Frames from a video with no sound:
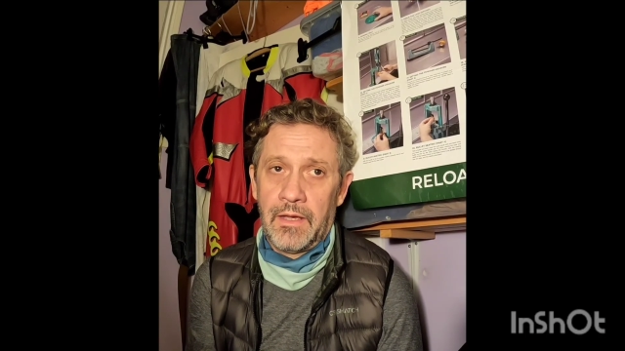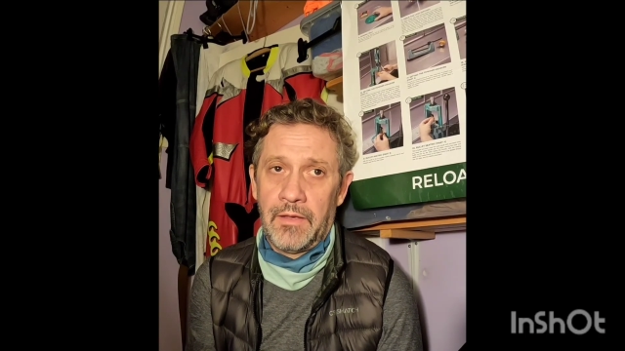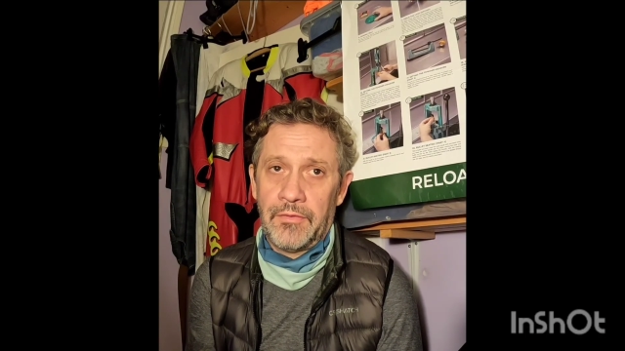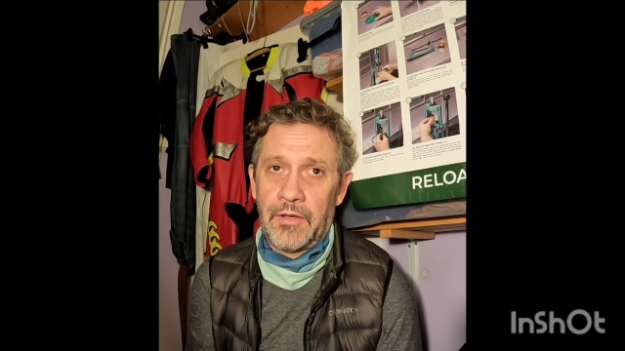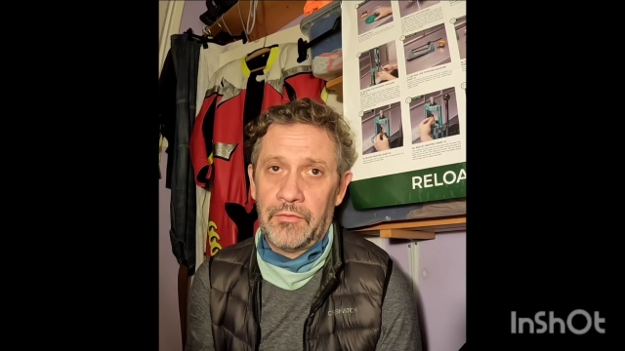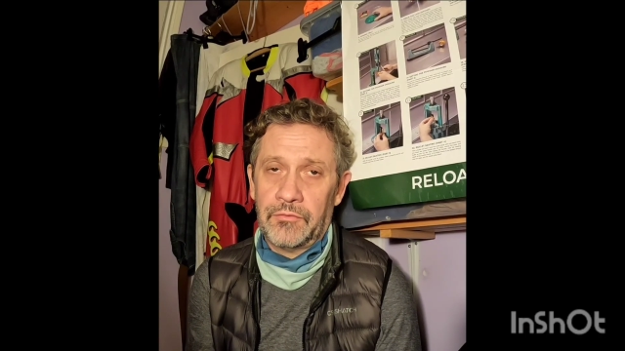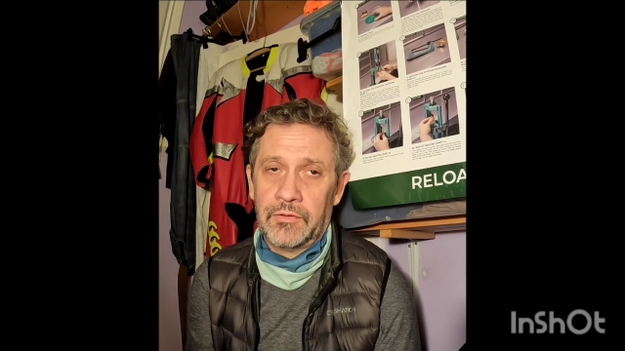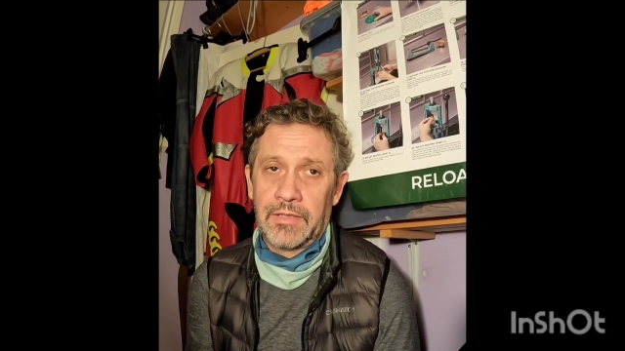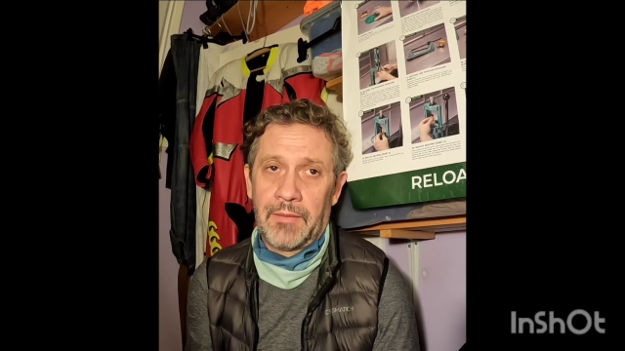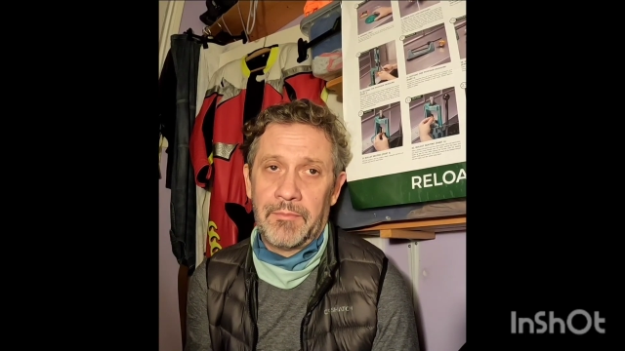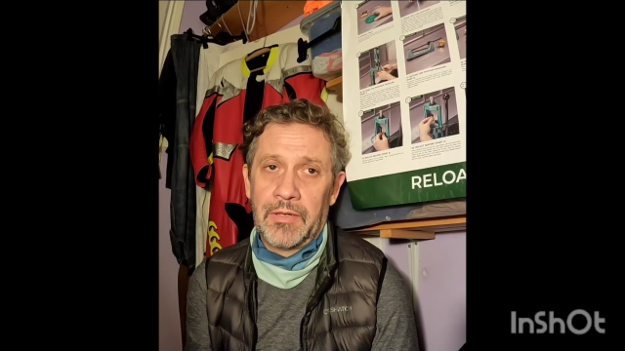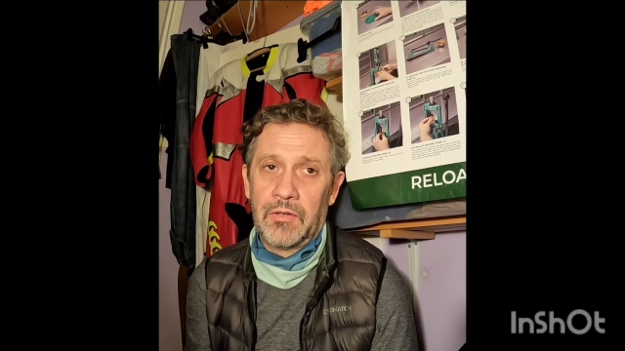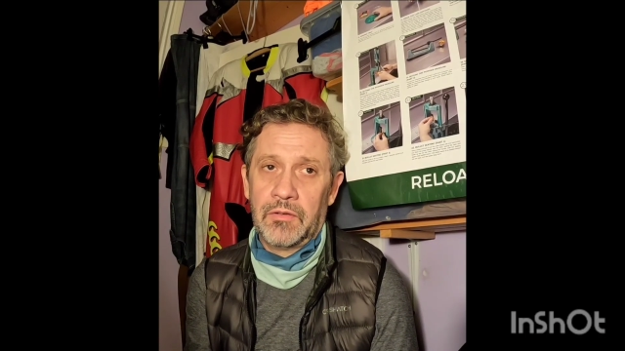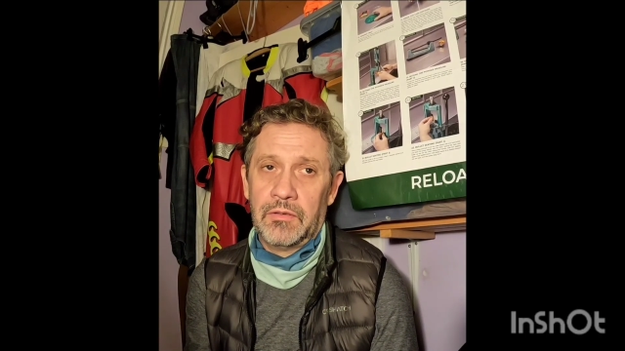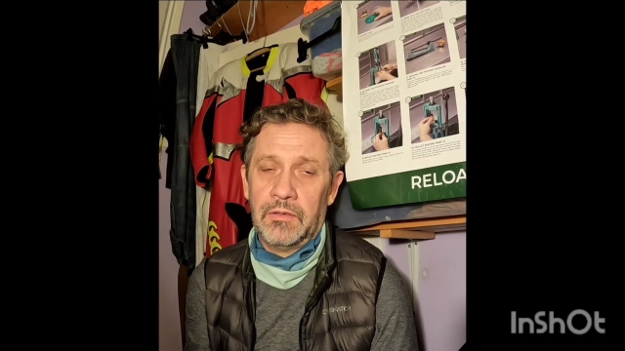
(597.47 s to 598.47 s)
those can
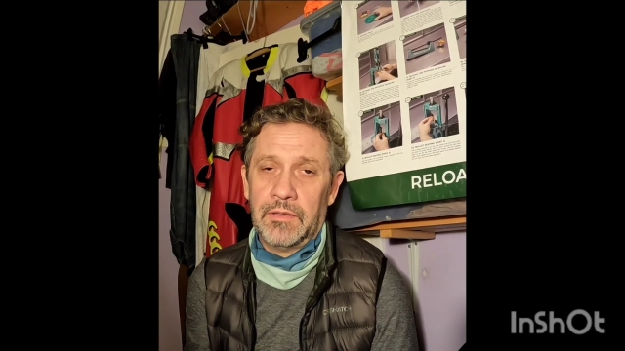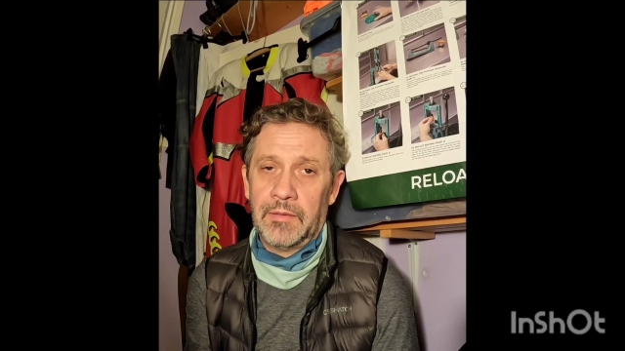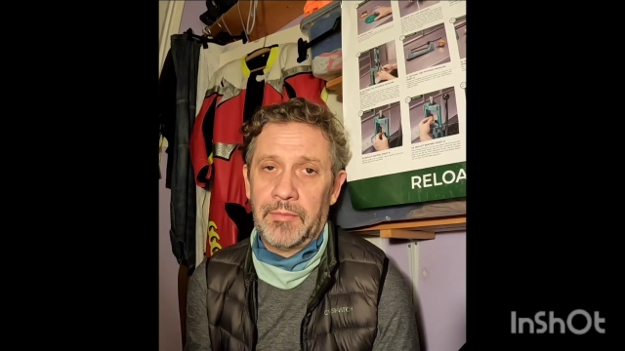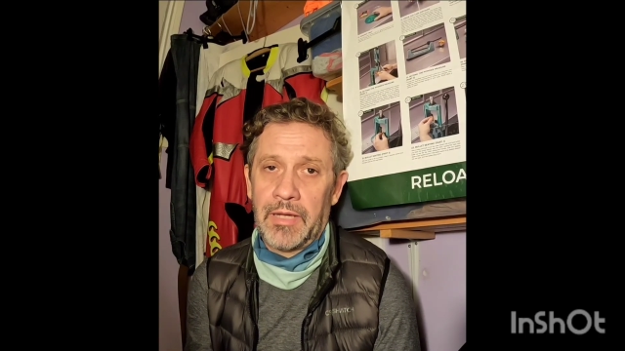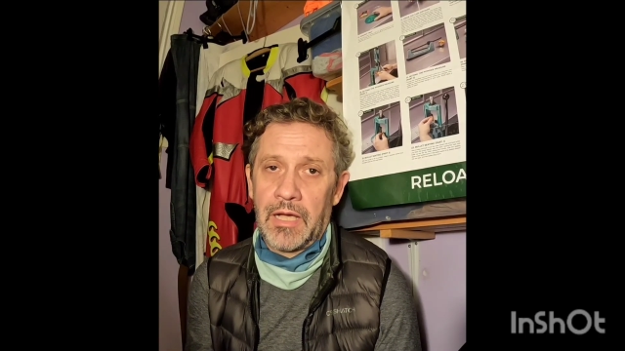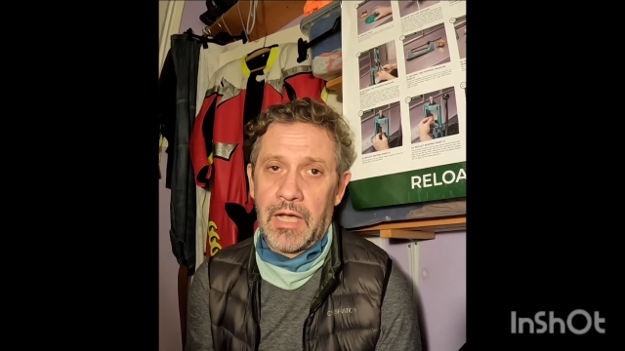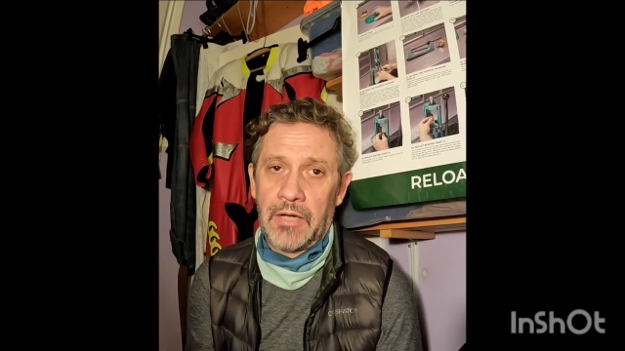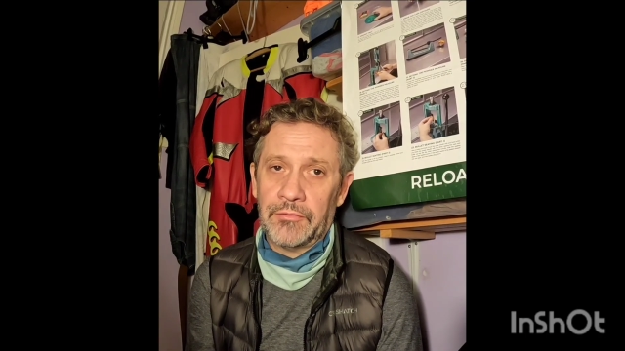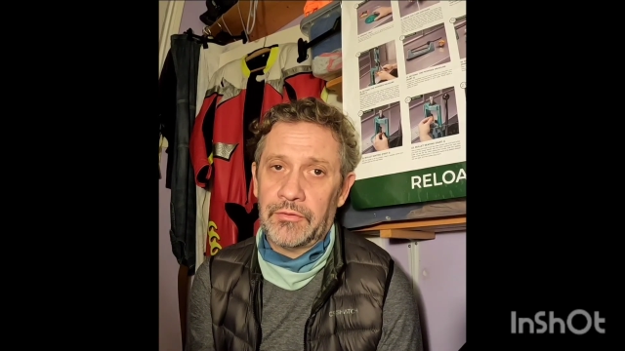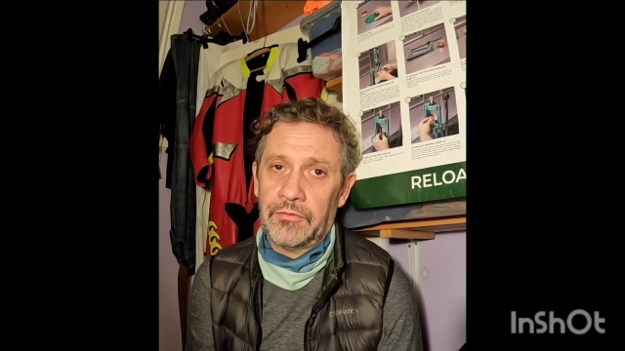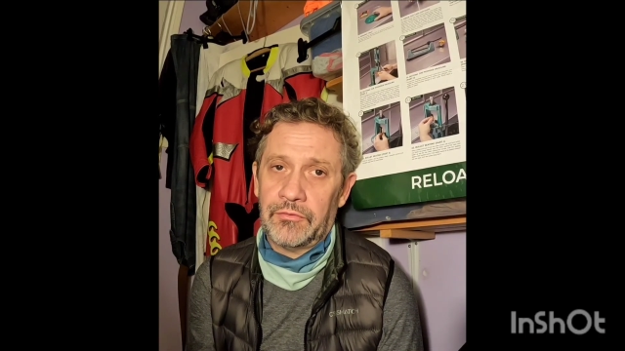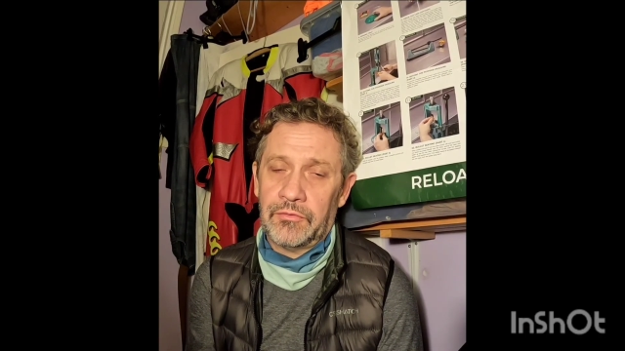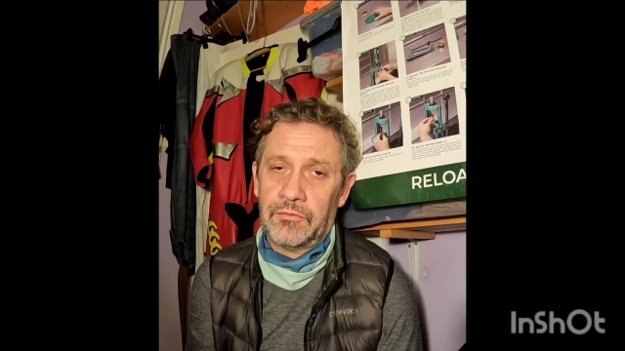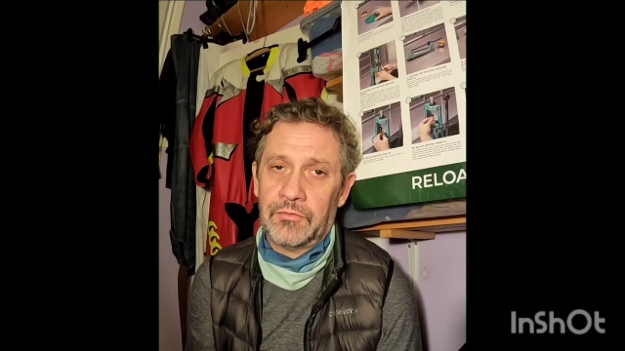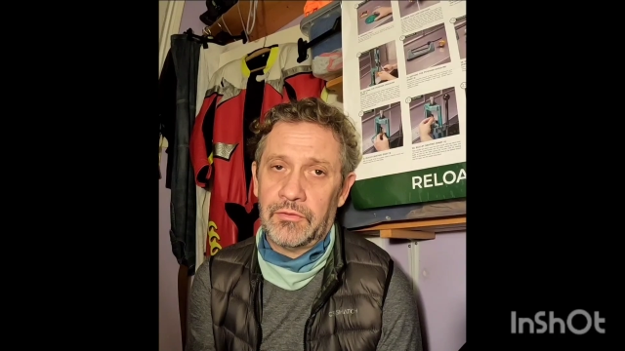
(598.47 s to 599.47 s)
be a little bit harder
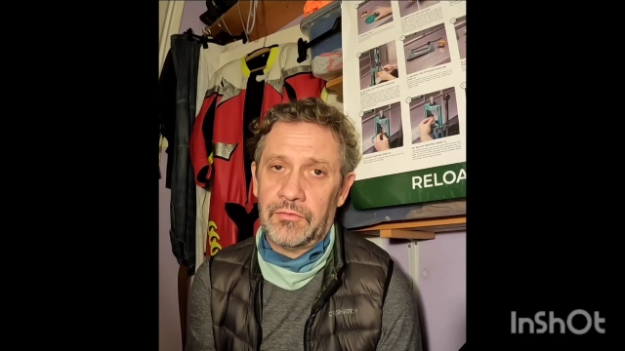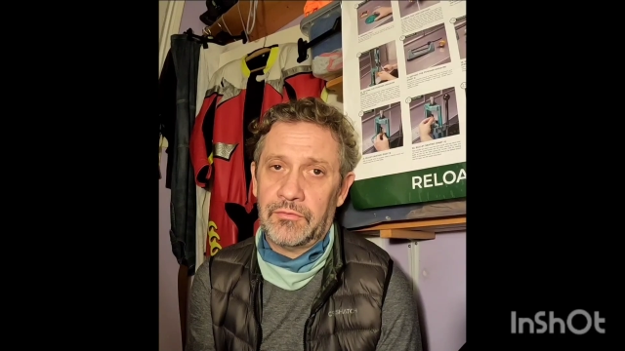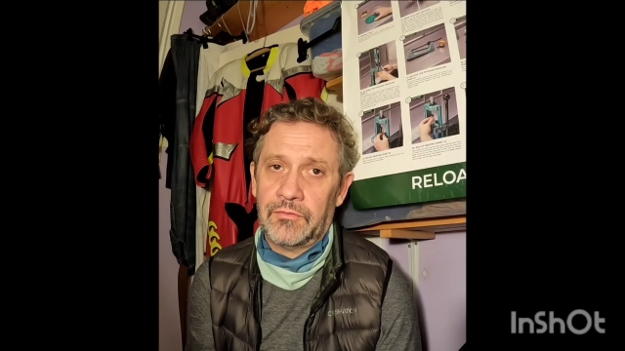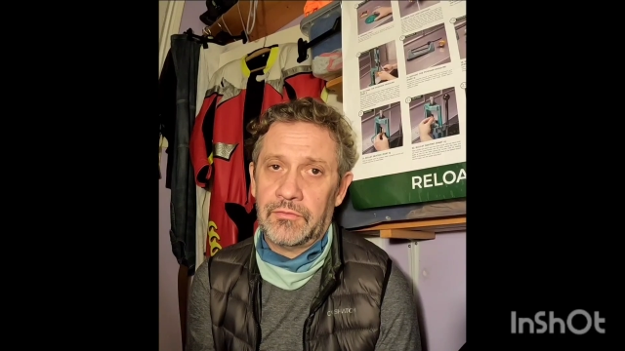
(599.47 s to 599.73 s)
to